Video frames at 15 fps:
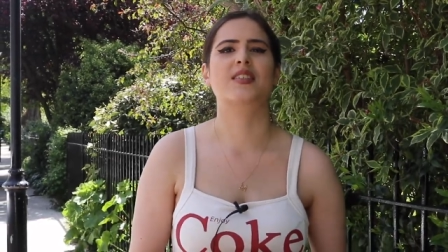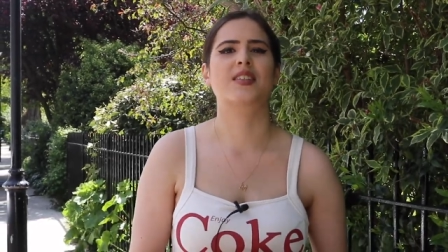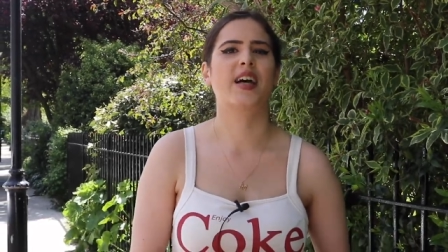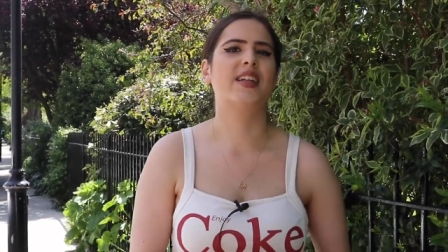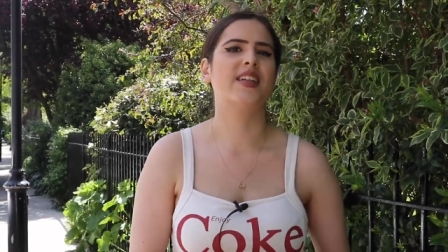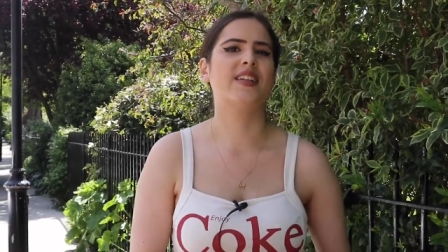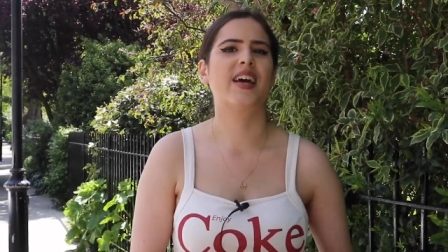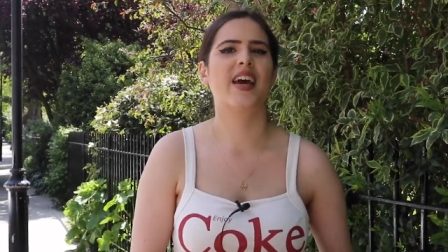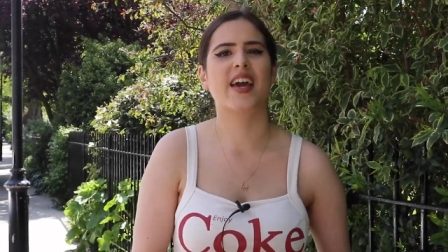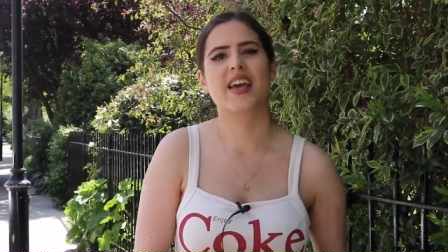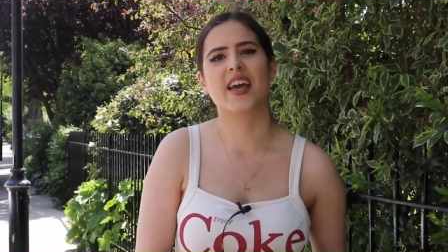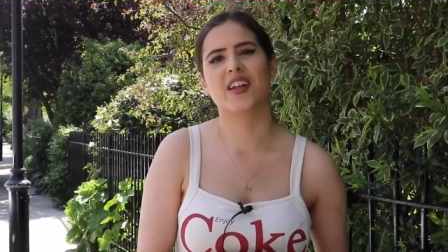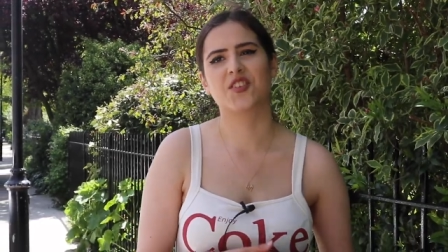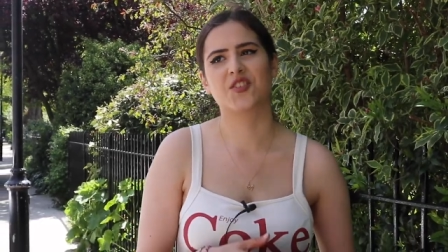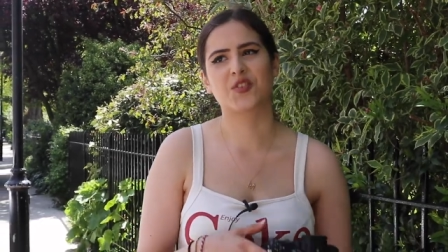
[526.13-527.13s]
sunny
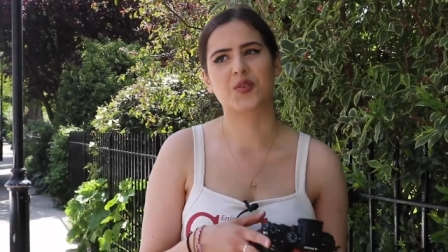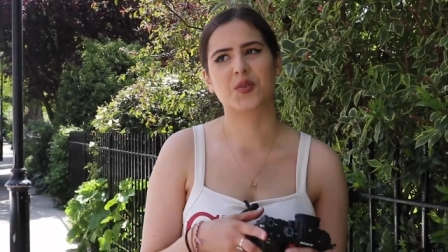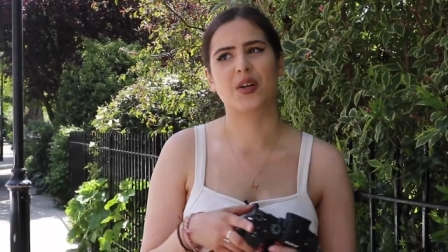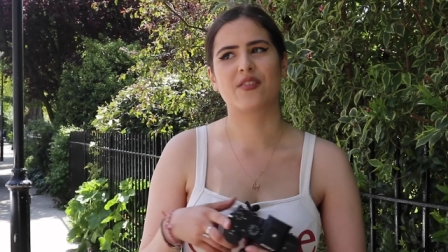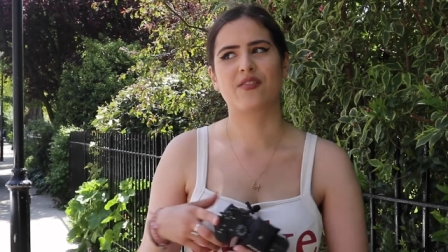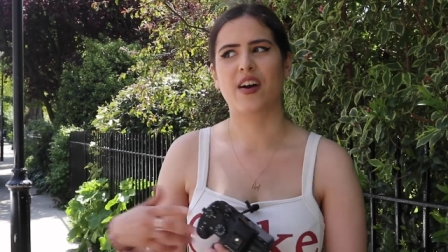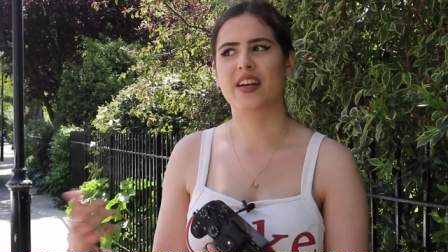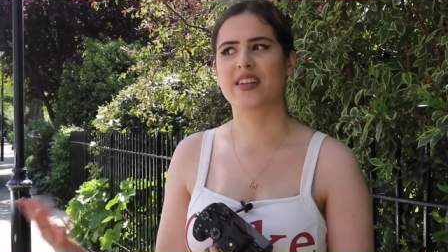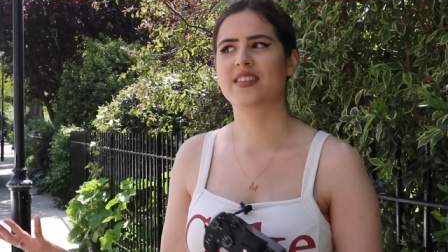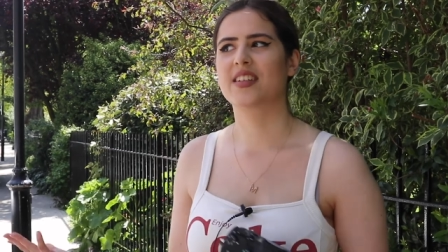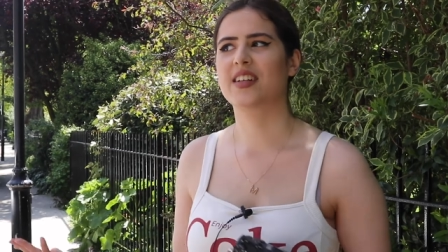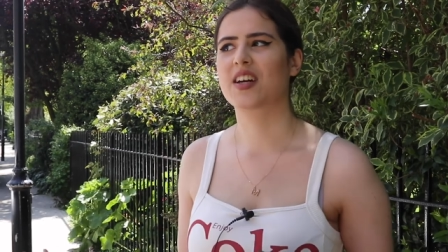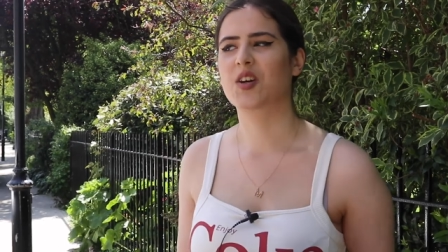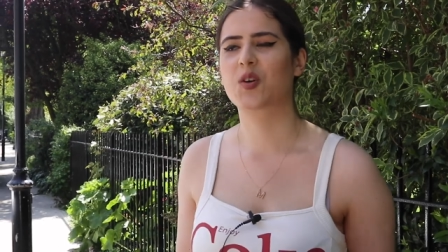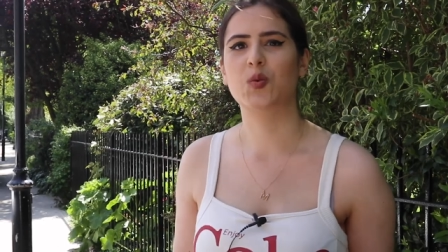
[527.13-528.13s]
day, and to find
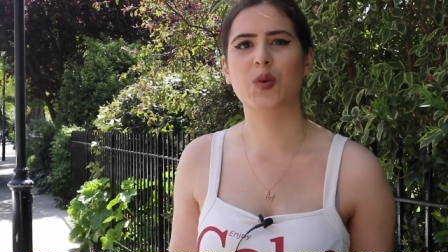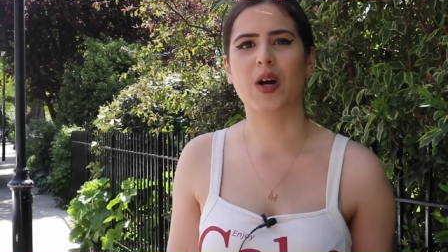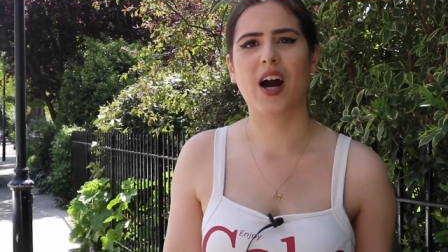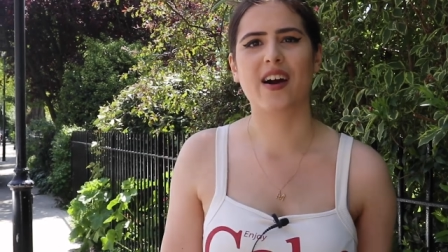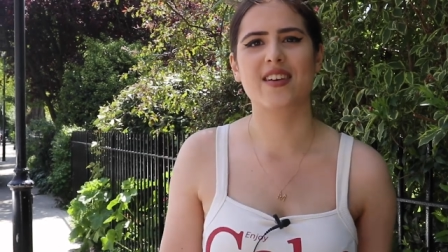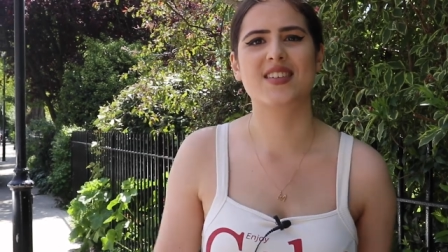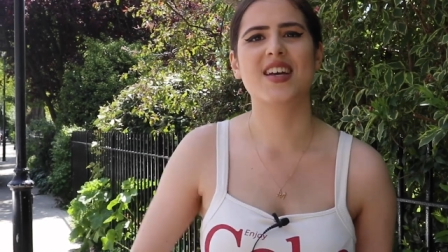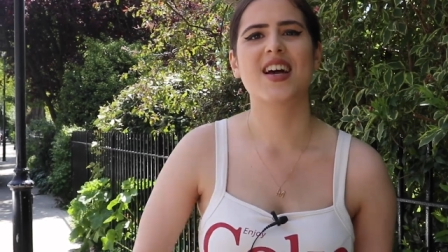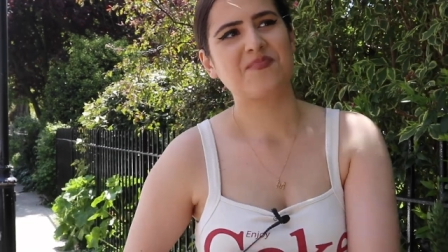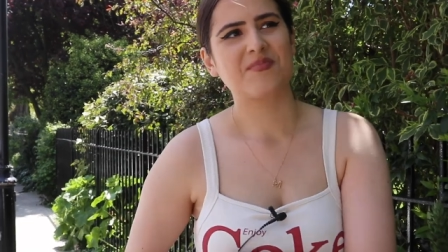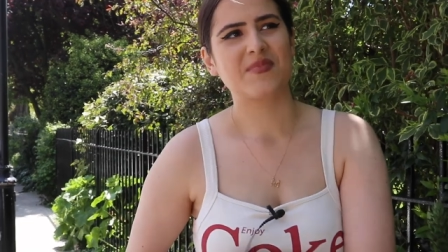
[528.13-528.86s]
cool cars.